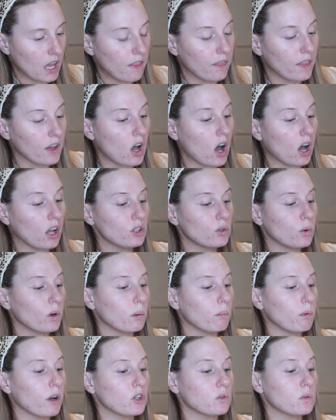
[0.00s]
The
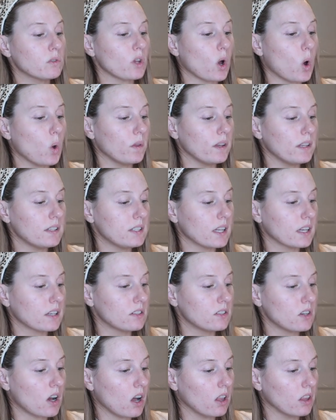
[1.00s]
contouring brush was only
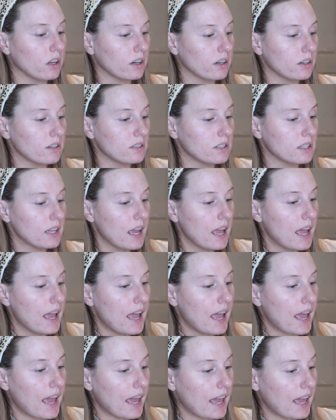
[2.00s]

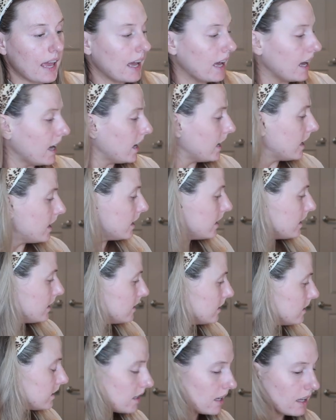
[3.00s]
$6,
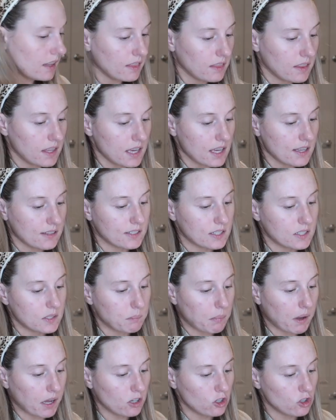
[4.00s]
and the
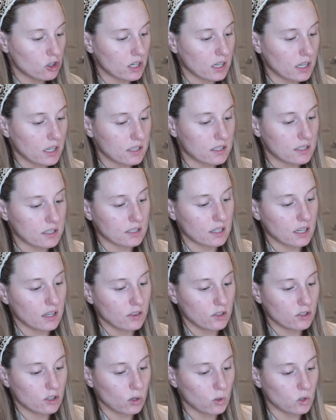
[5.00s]
sponges,
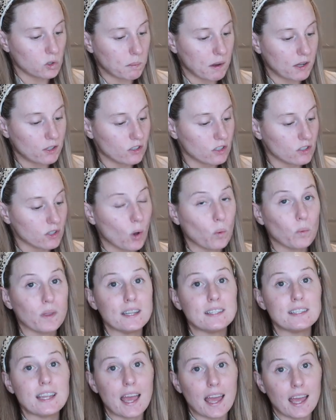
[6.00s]
the two sponges,
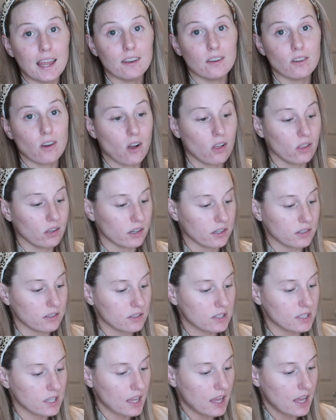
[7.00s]
only
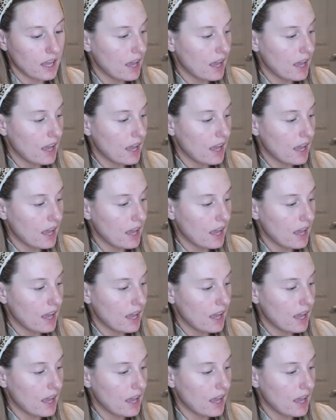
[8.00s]
$10.